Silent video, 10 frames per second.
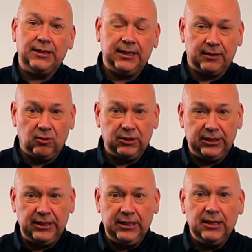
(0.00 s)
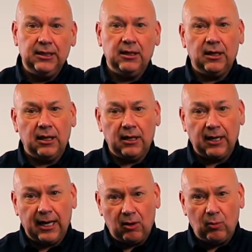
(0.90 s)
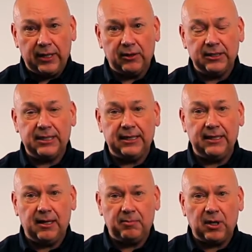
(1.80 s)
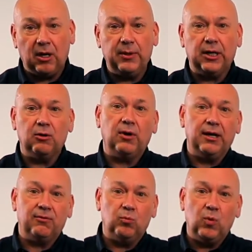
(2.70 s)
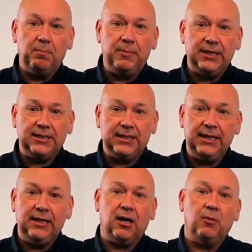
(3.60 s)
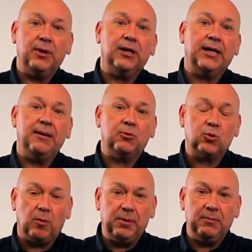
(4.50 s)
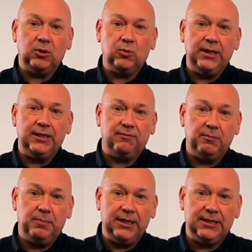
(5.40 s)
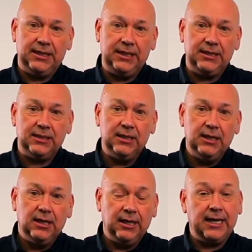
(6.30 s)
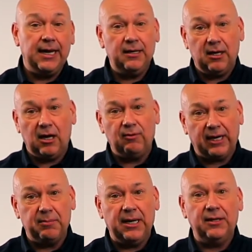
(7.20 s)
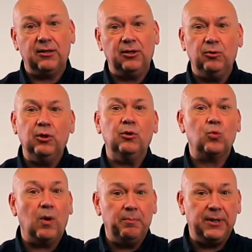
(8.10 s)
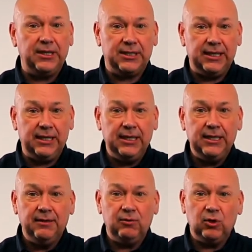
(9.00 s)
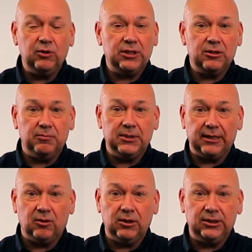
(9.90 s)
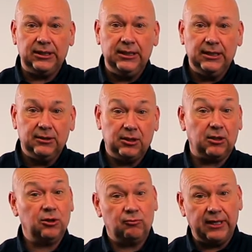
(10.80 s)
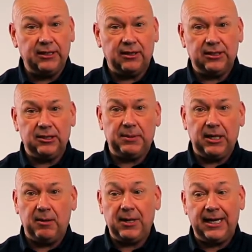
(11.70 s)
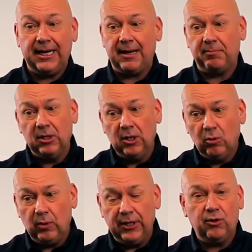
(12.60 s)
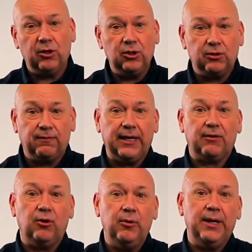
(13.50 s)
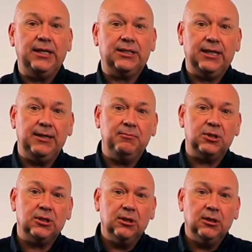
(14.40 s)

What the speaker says: technology, how are we going to set it up? Are we going to run it from one PC? Are we going to keep swapping between different PCs? Again, I recommend that you use one PC. If you're using some technology, such as RenTouch's PI planning app, where you can just flick through each team's